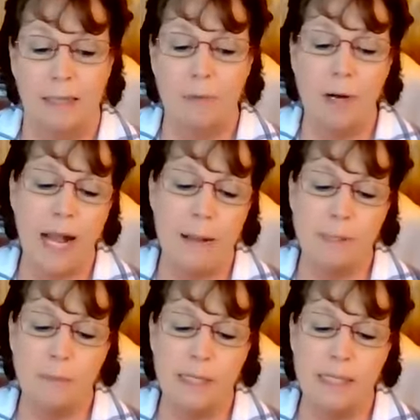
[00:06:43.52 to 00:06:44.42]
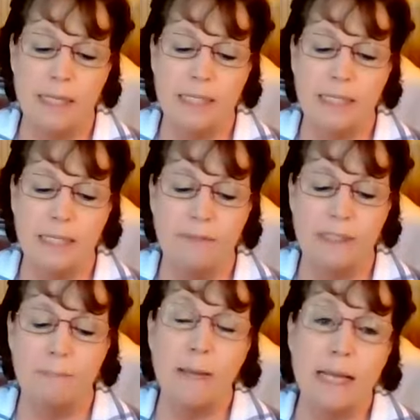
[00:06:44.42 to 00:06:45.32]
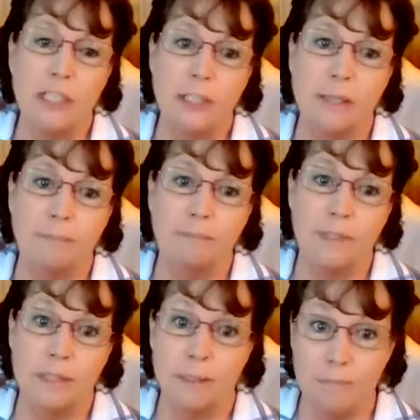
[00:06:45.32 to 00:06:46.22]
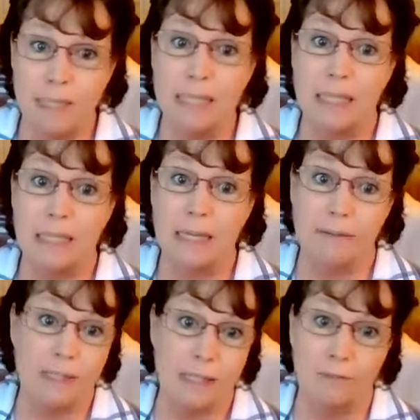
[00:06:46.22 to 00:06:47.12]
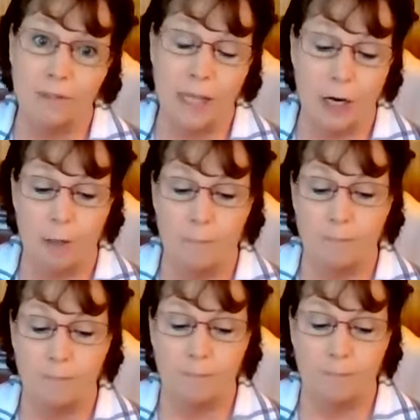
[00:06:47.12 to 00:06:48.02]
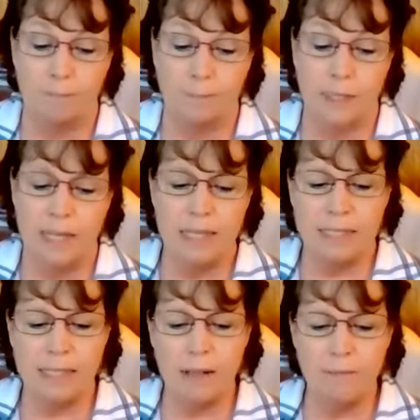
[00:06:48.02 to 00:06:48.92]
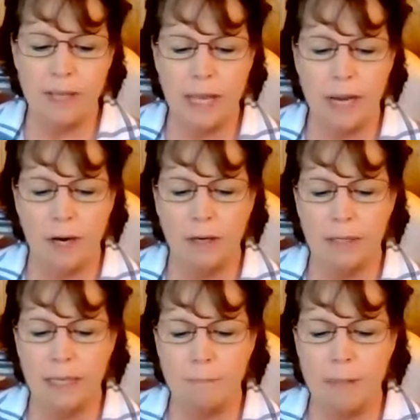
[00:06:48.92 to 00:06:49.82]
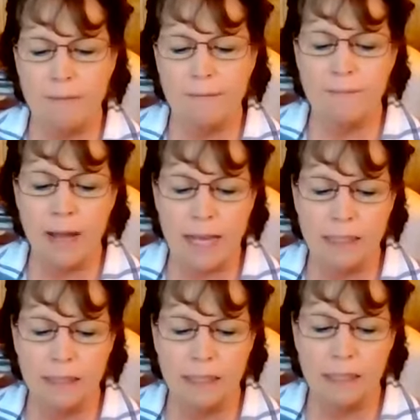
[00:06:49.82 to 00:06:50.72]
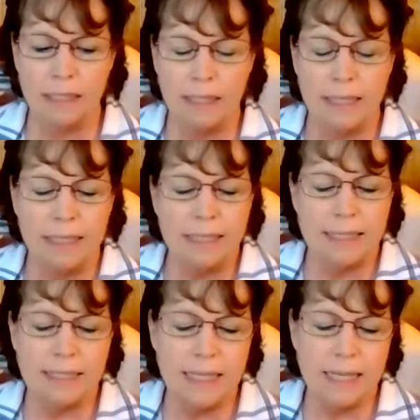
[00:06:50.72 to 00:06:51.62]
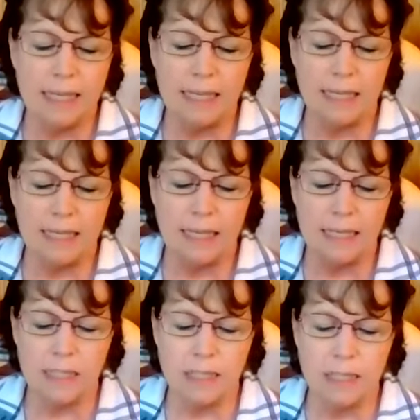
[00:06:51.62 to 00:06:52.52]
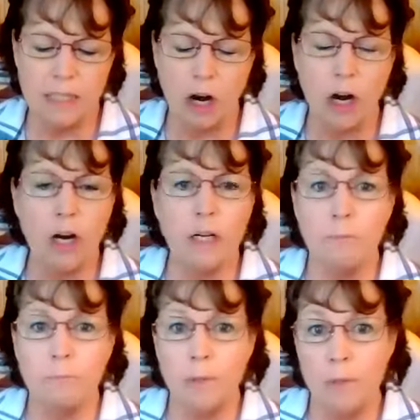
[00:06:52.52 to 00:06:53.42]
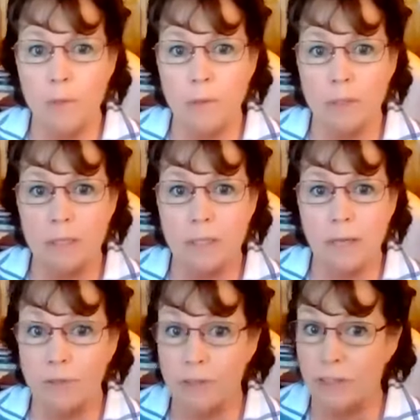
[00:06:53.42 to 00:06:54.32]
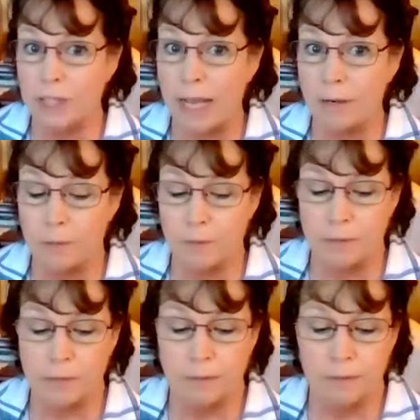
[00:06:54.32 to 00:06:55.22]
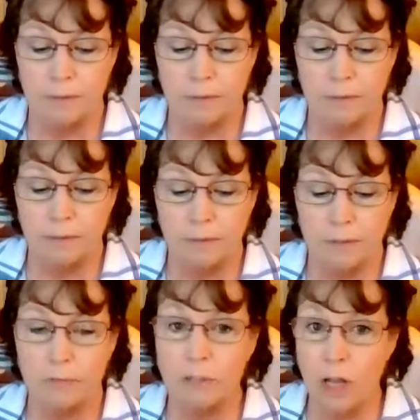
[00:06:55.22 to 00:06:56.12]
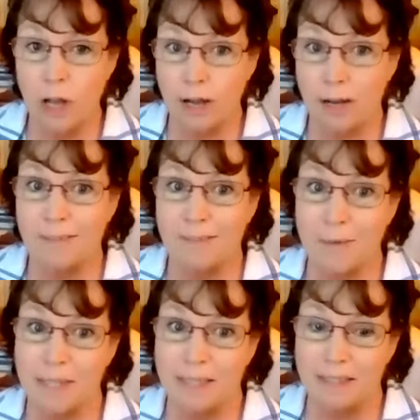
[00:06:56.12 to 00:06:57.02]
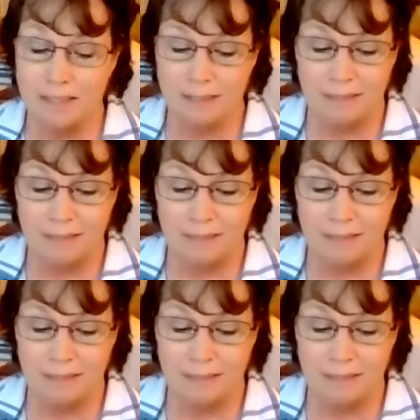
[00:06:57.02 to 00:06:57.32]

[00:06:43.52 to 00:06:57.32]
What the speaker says: Perhaps we need to give dimension to the meaning of self-care. Self-care can mean finally sinking into the dark pools of your shadows you've long avoided.